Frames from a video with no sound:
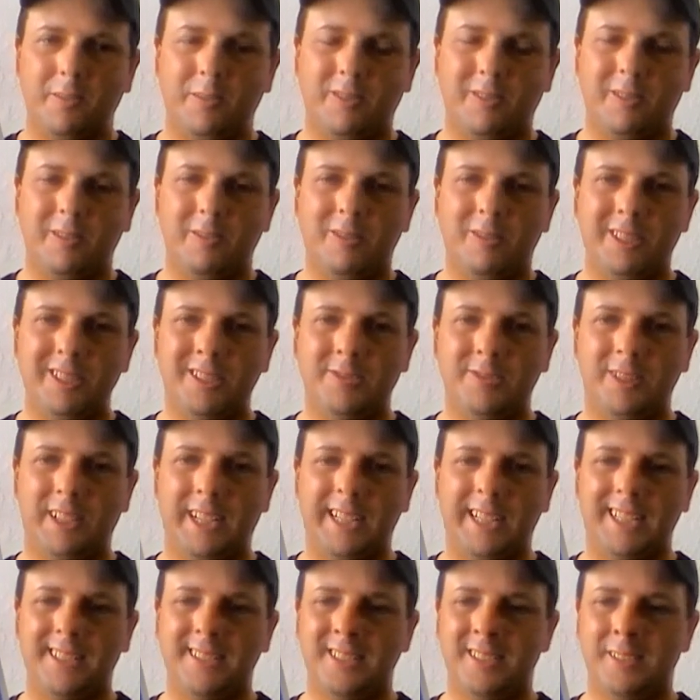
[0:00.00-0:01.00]
with
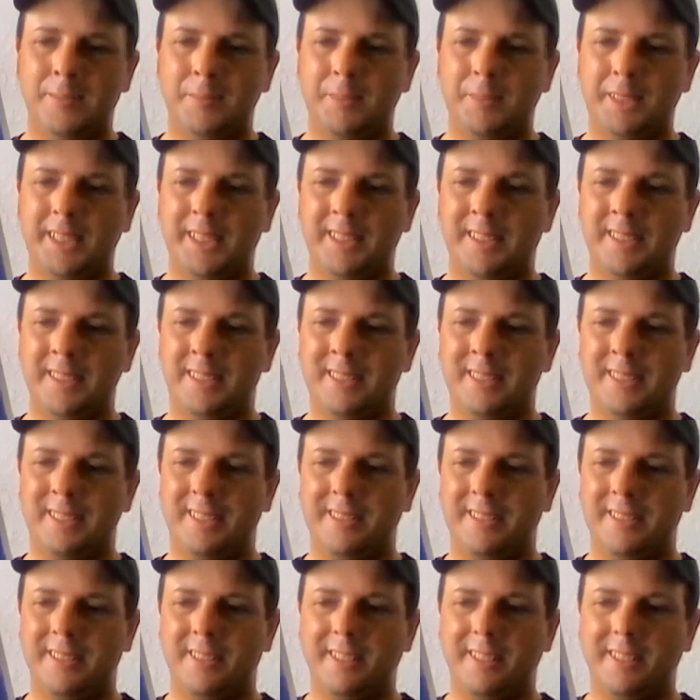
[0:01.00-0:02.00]
Windwagon Smith
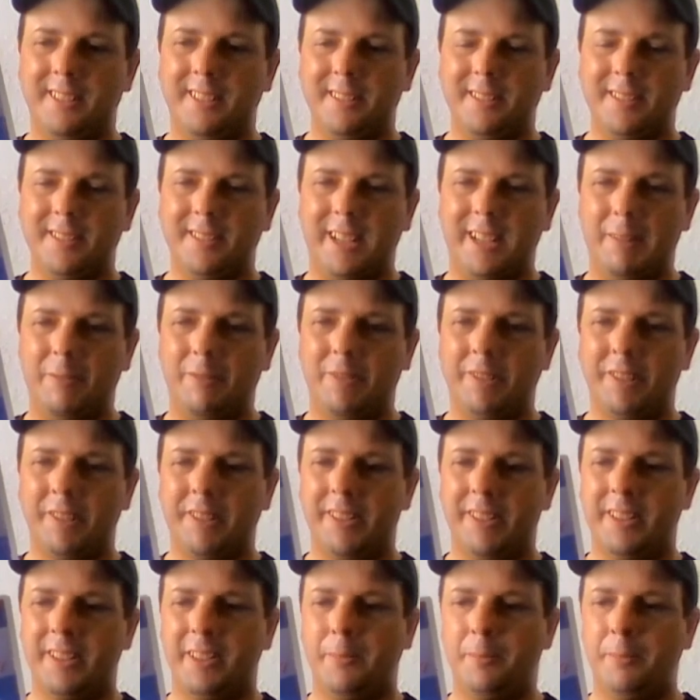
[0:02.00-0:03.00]
to travel
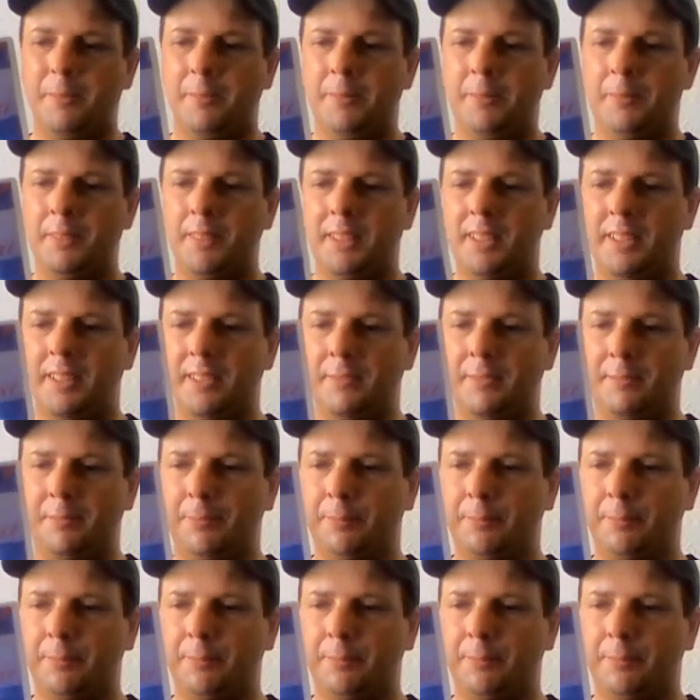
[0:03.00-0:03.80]
with him. Yeah.